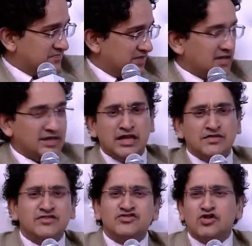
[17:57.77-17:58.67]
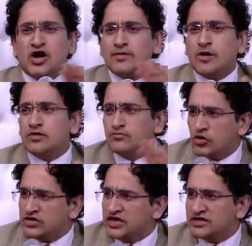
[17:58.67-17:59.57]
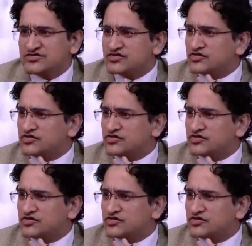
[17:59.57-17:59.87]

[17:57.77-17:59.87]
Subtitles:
right? This is not about Modi, this is